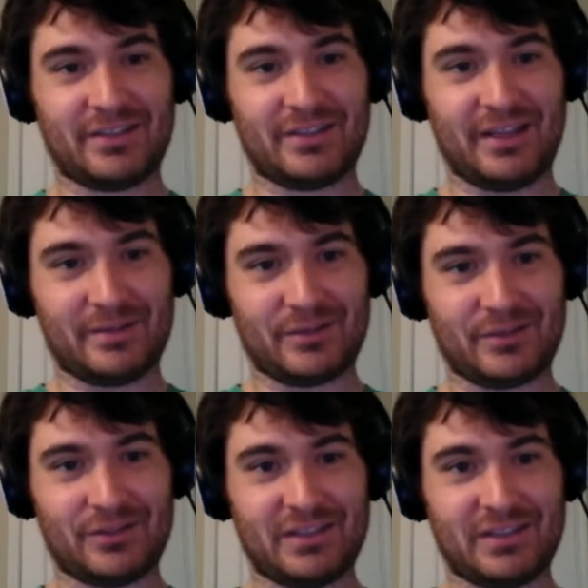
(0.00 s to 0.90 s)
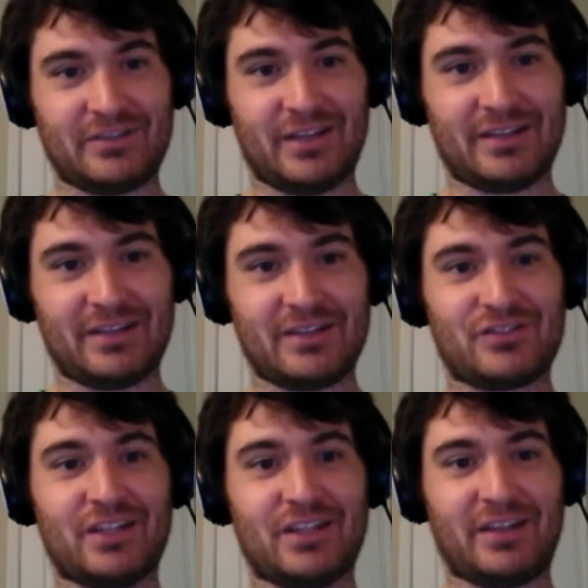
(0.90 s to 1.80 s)
the names: Jose
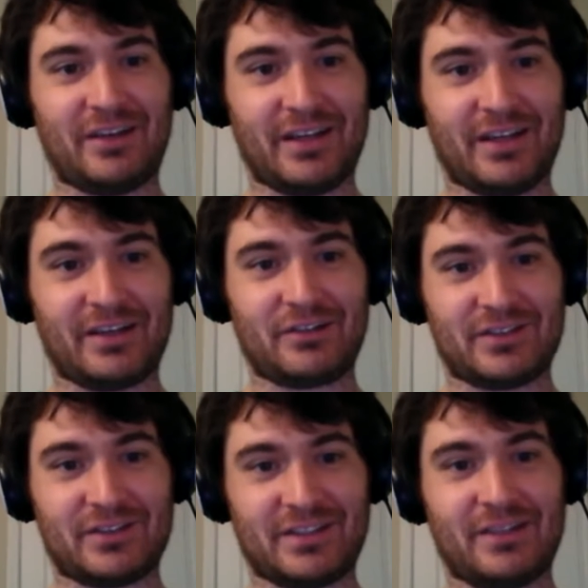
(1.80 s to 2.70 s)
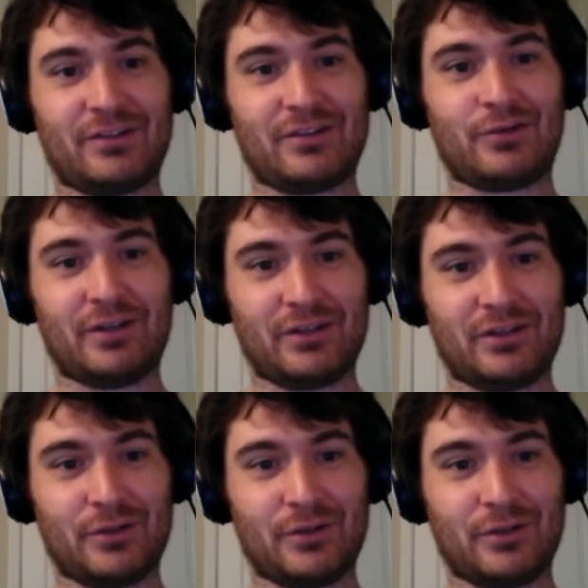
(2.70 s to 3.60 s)
Fernandez, Jake Arrieta, Chris Sale, Corey
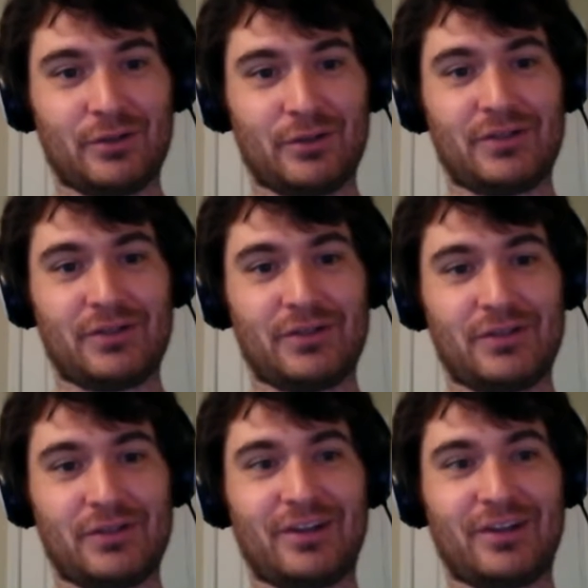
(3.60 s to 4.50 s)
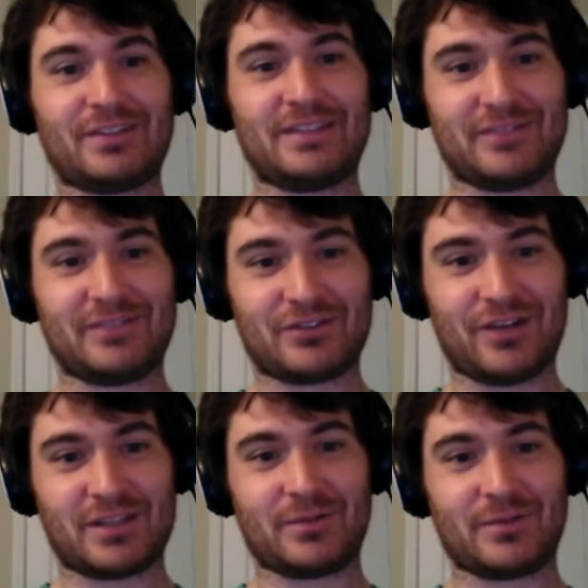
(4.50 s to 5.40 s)
Kluber, Noah Syndergaard, Steven
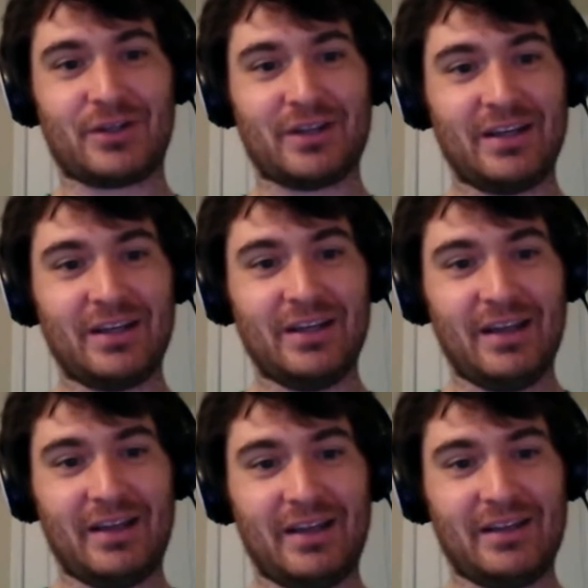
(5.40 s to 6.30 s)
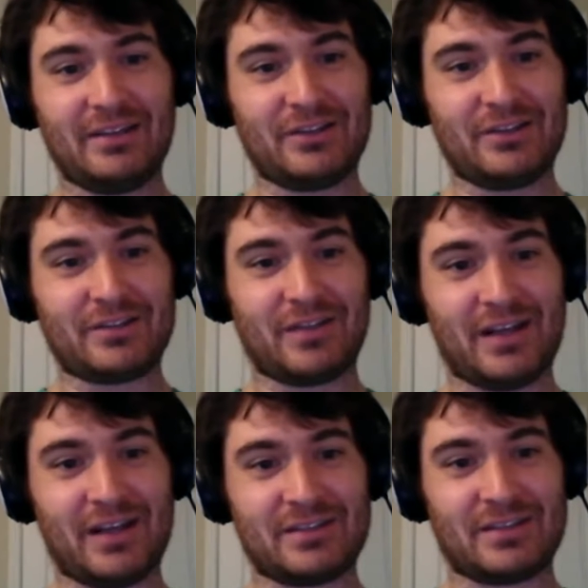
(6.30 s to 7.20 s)
Strasburg. And then you also have
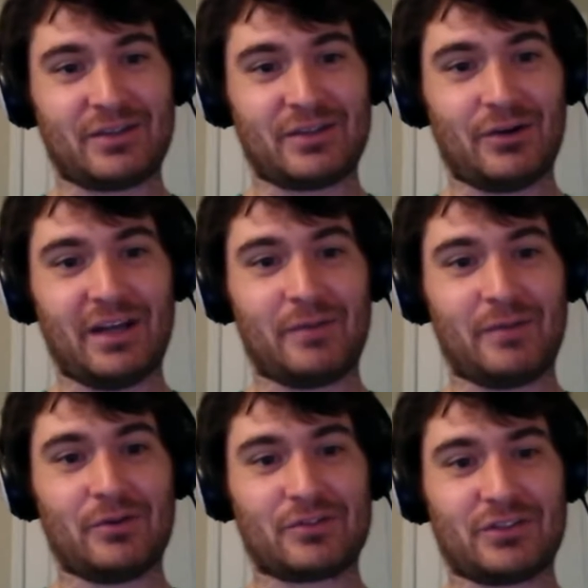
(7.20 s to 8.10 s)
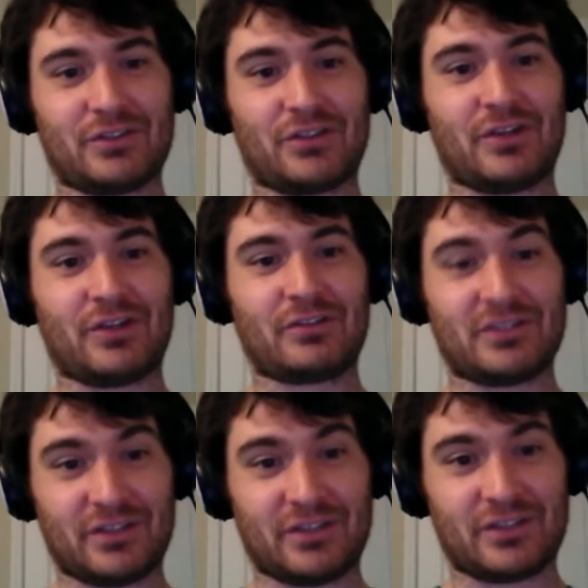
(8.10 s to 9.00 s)
guys like Cole Hamels,
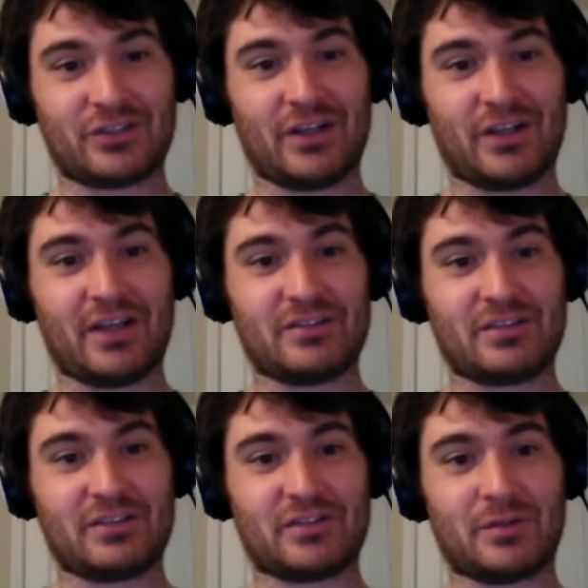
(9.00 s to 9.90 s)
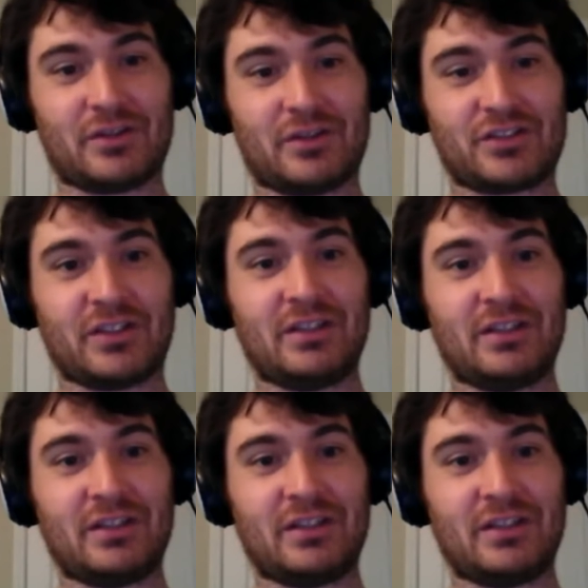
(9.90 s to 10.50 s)
Chris Archer, and Jeff Samardzija.